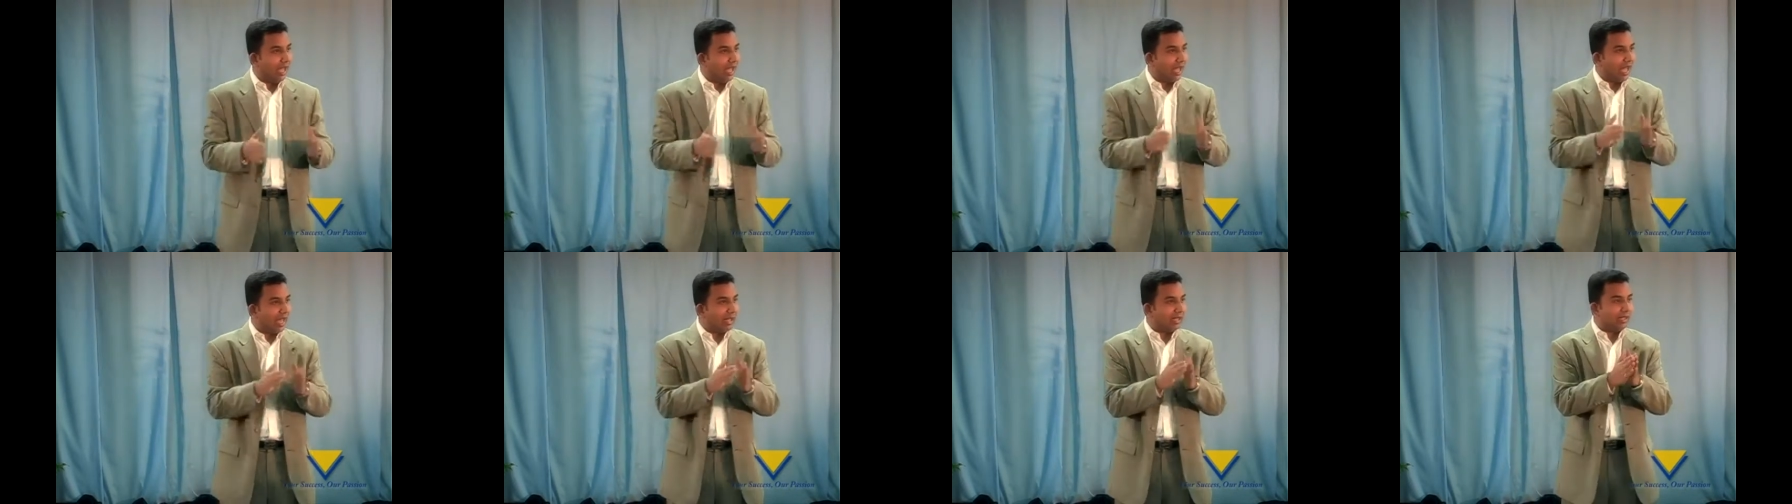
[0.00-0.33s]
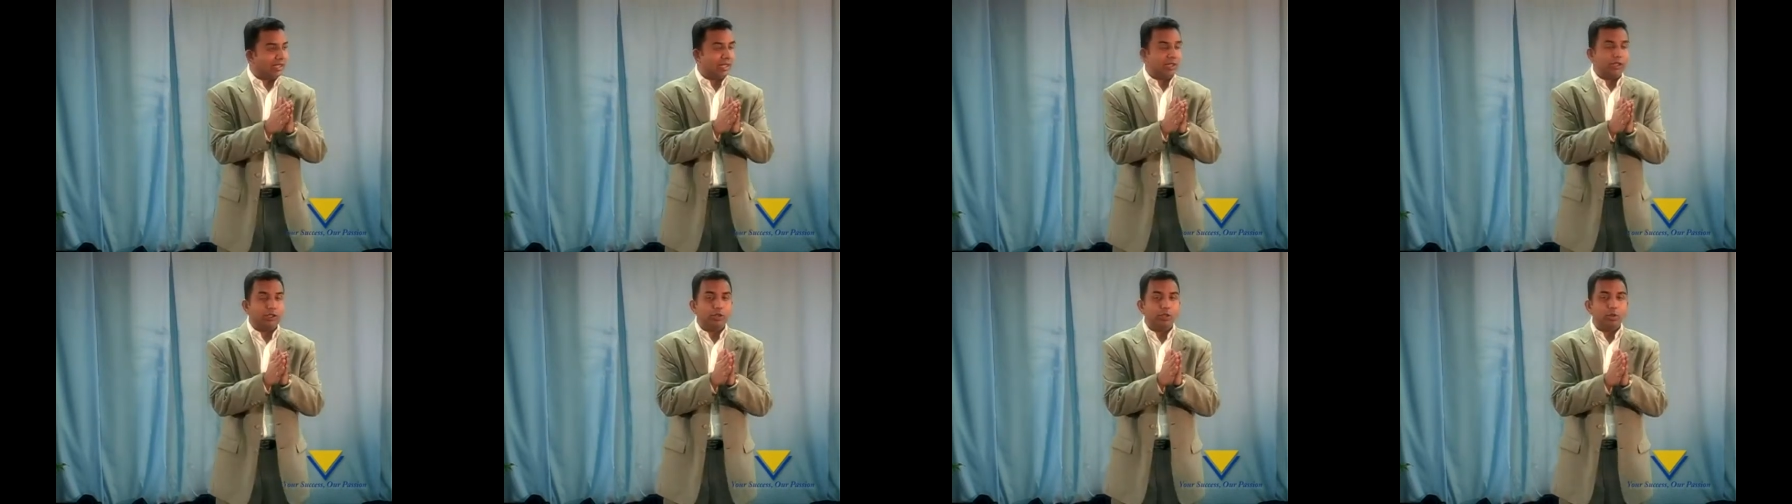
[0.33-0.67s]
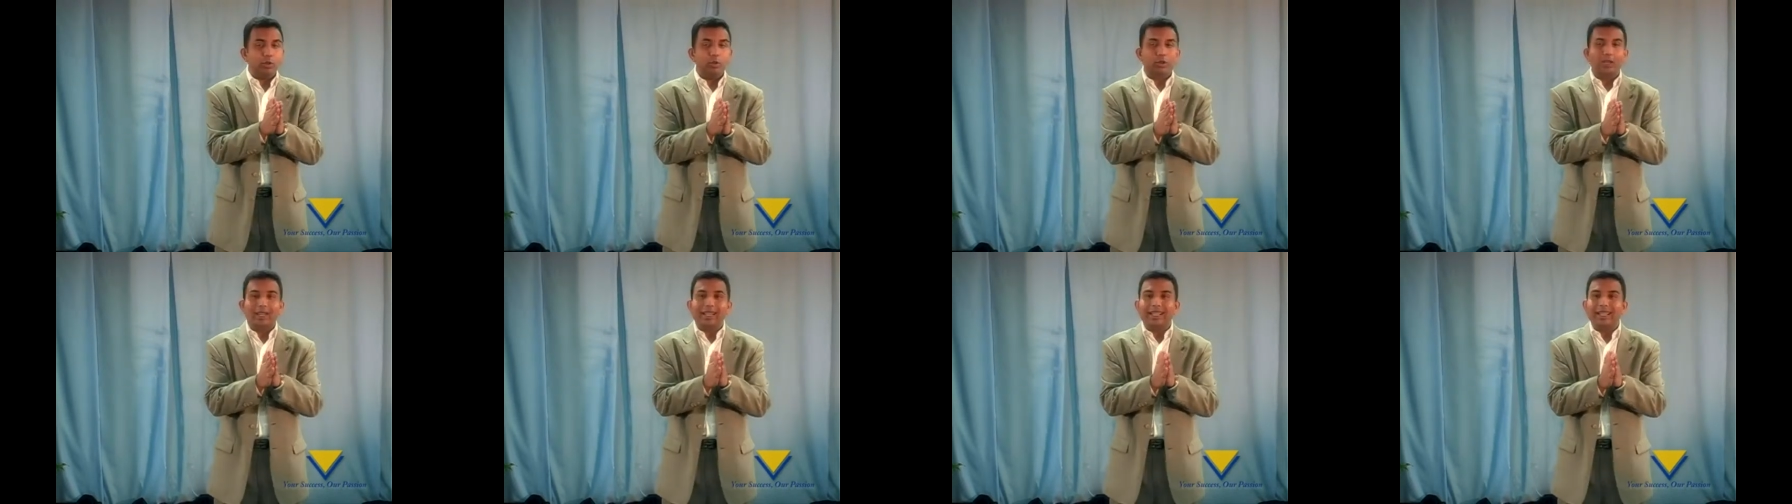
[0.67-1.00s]
until
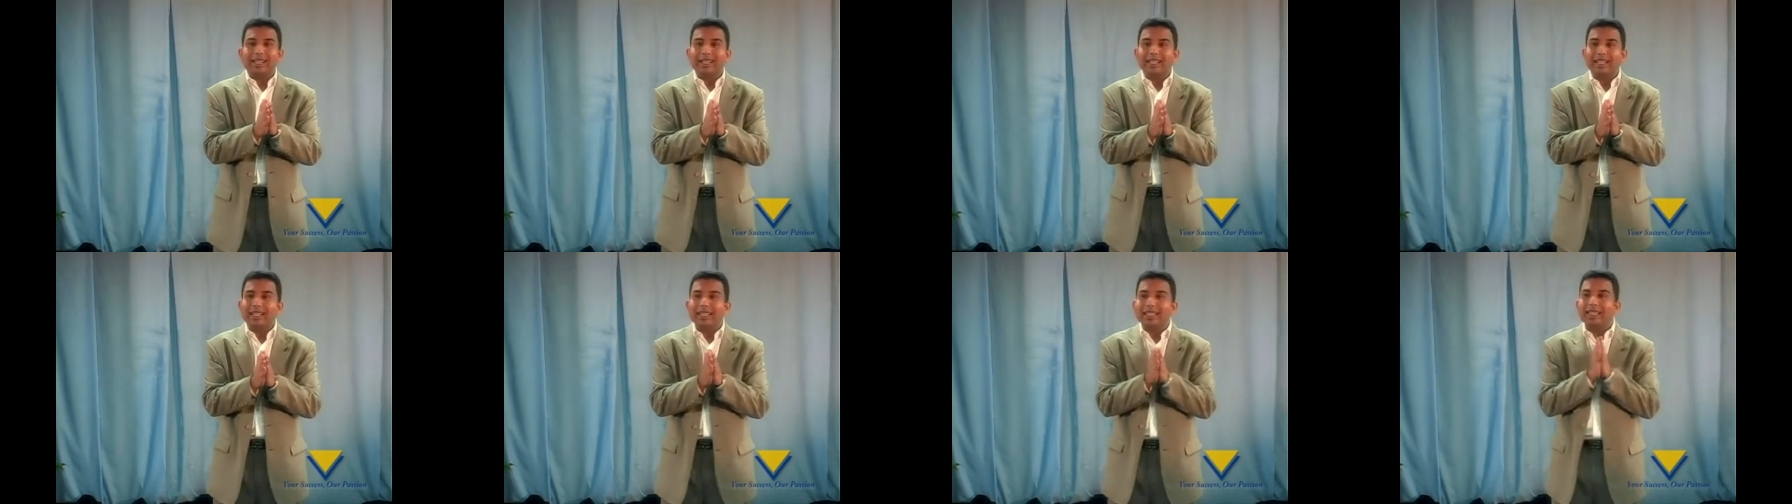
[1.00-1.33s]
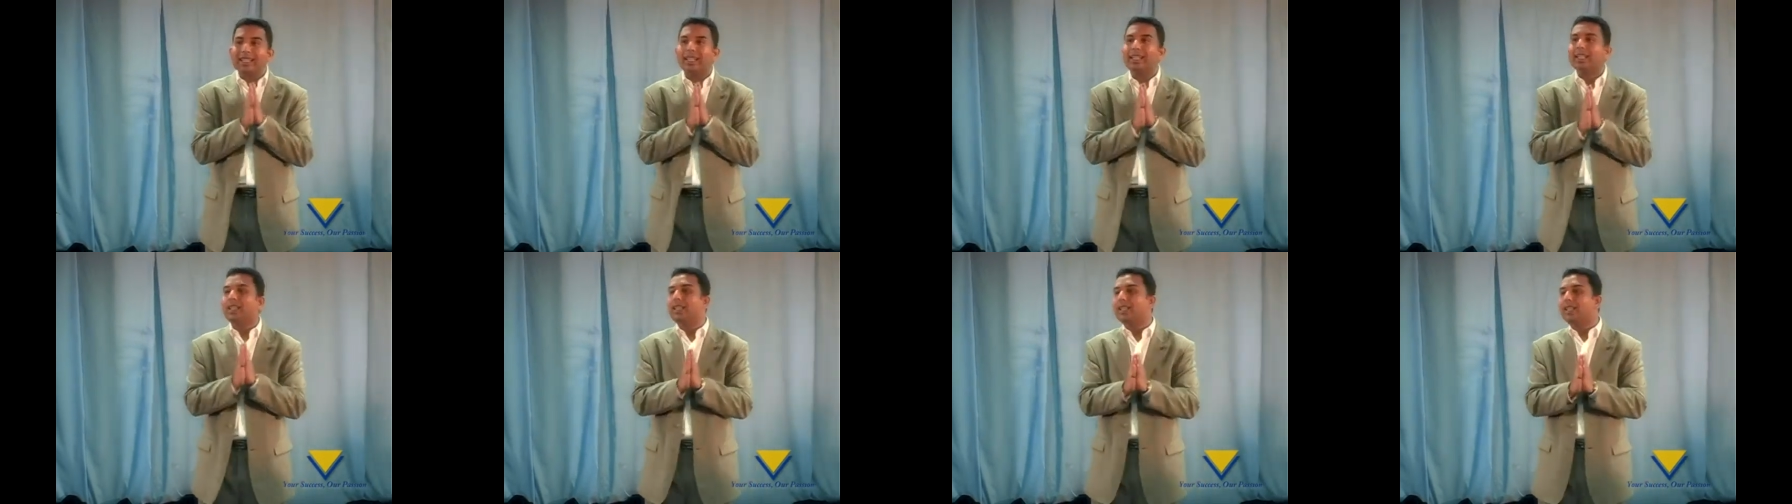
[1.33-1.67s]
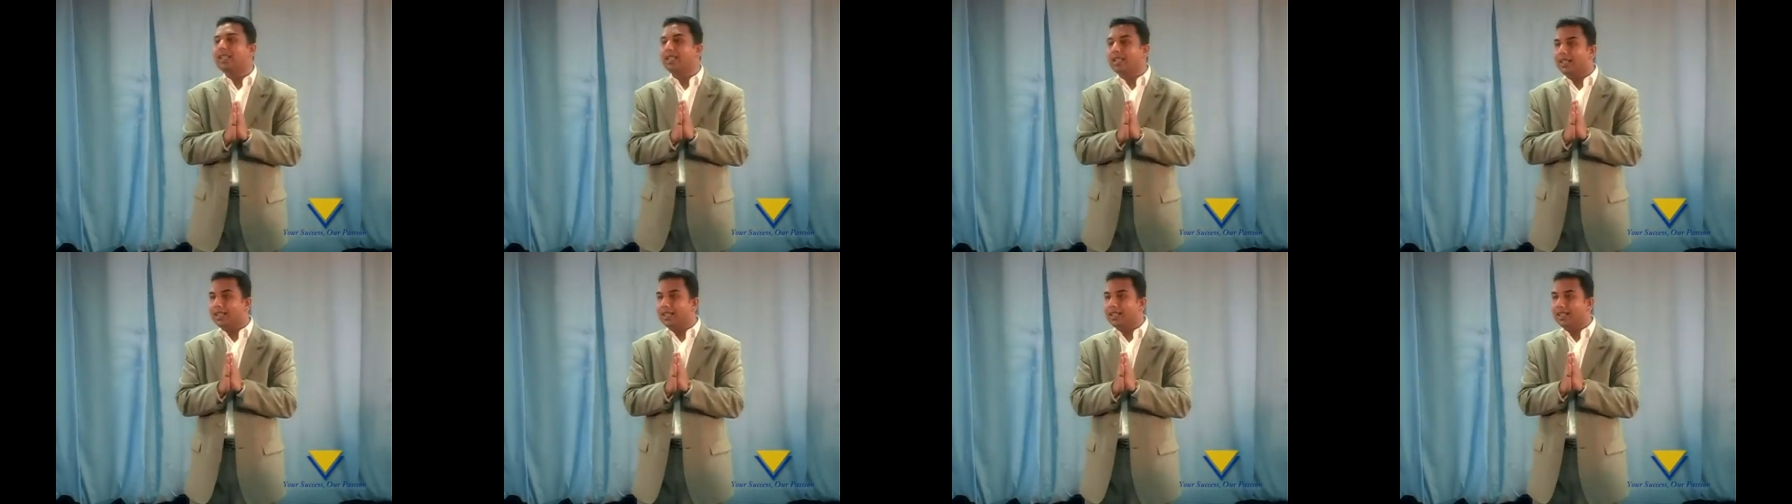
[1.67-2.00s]
you
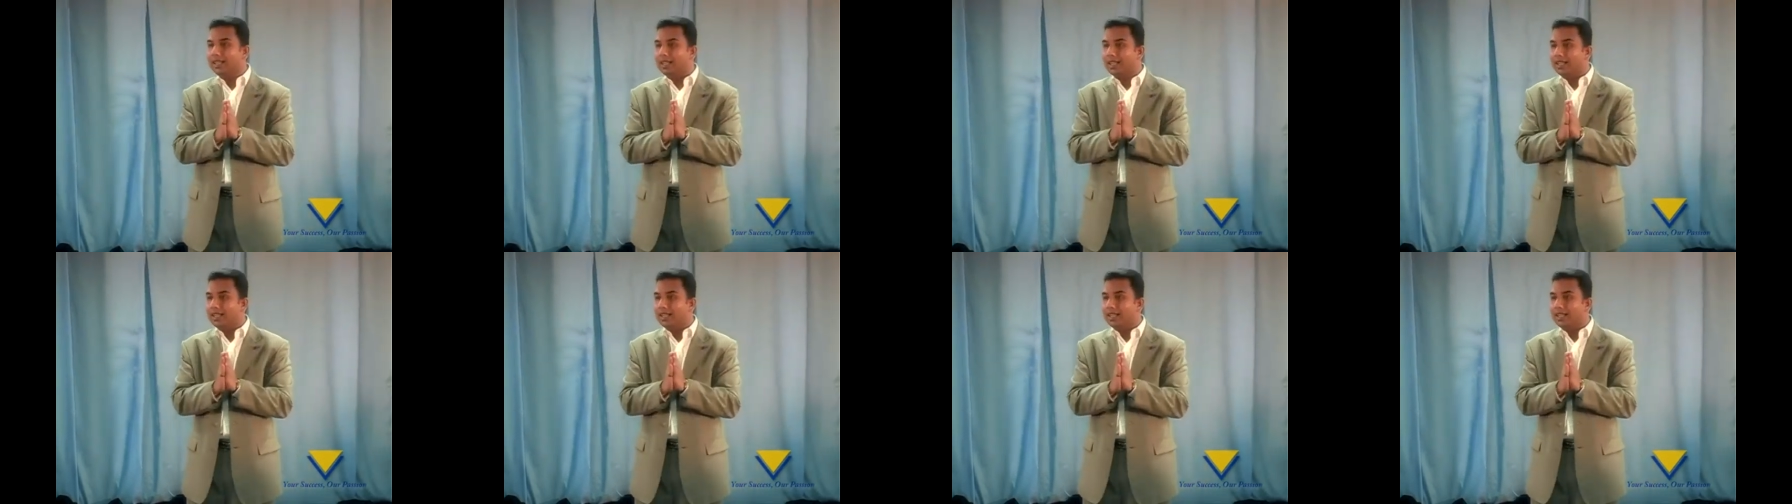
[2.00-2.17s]
clearly